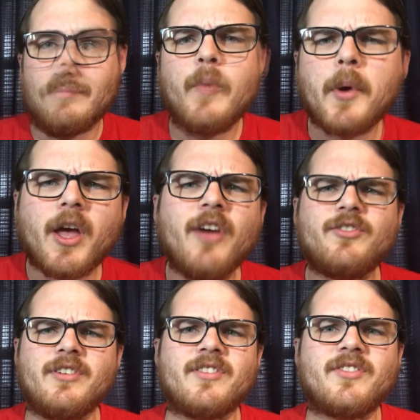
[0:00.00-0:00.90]
For
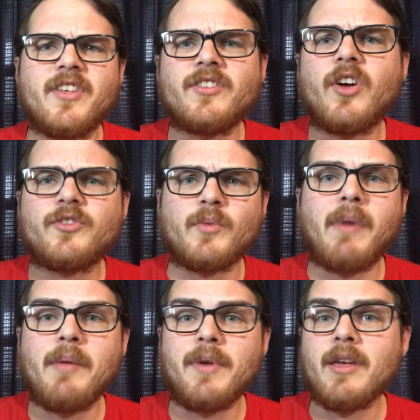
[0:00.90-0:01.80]
percussionists, this also
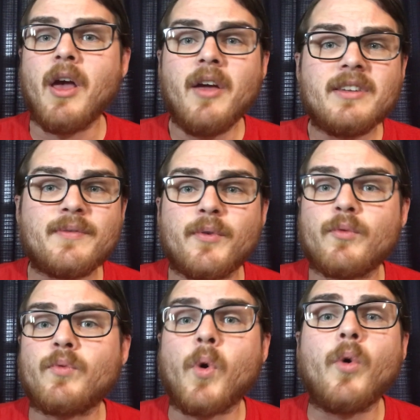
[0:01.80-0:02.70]
might be
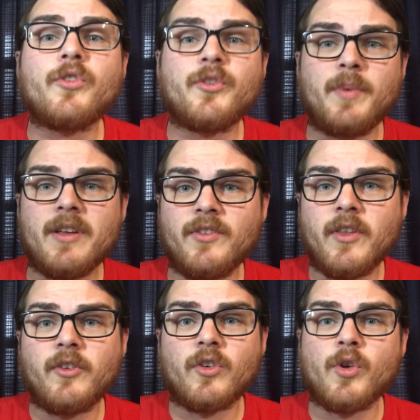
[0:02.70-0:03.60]
different roll speeds
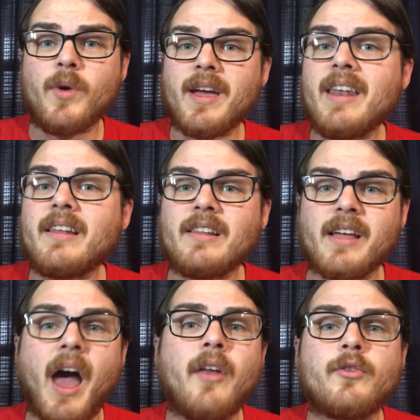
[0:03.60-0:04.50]
that you're doing and a
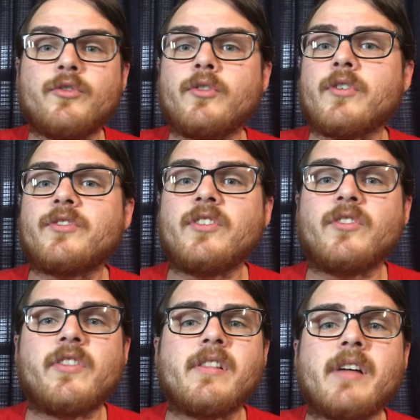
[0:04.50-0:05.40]
legato stroke, such
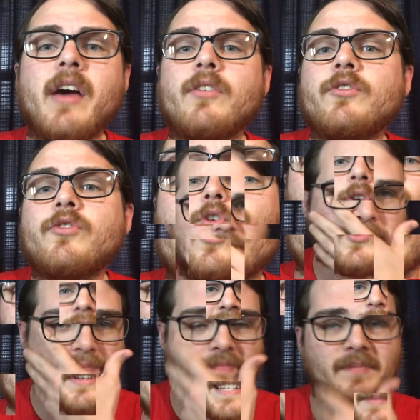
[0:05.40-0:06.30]
as the legato
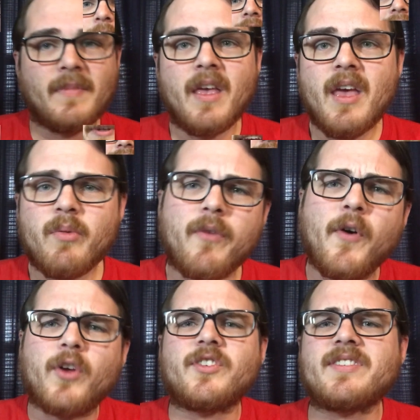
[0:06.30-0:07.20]
stroke on timpani. If we're
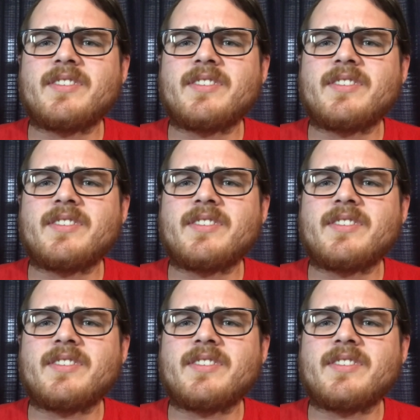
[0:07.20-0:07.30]
focused on